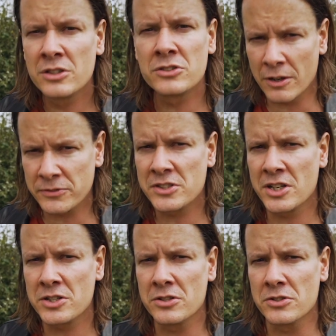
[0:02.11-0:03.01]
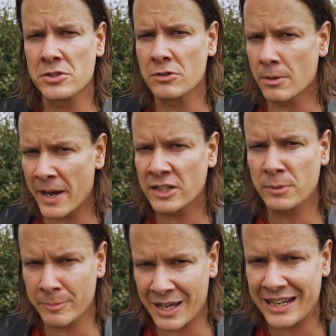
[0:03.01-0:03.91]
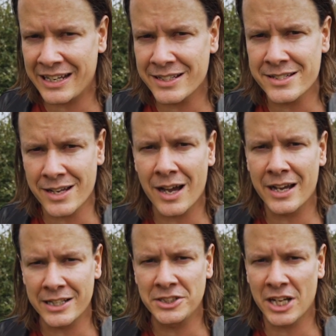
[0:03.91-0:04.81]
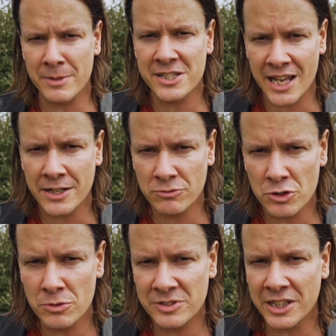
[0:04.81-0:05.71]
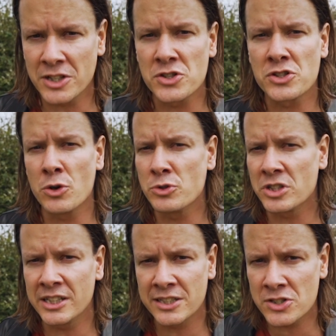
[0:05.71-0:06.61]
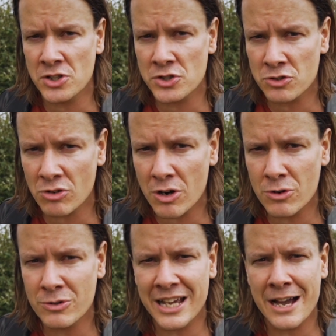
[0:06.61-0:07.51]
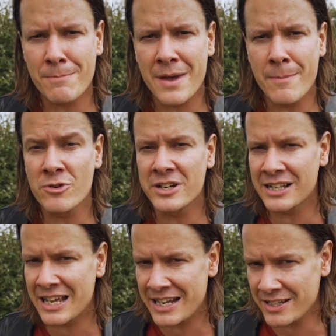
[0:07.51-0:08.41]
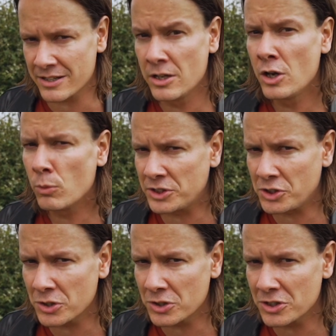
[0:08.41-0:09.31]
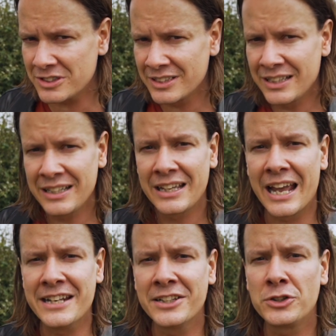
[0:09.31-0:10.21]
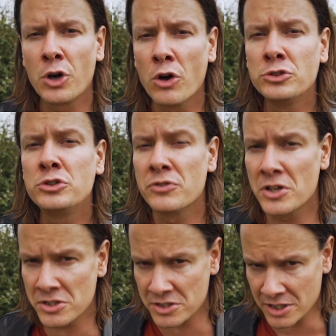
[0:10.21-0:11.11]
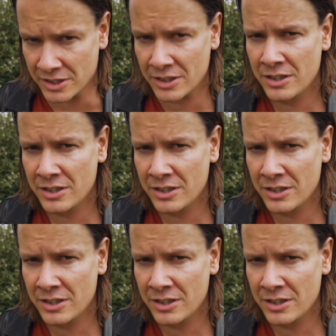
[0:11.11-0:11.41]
Tough decisions are about to be made as I, Jamie Stangroom, take a socially distanced stroll down memory lane, which could end in controversy,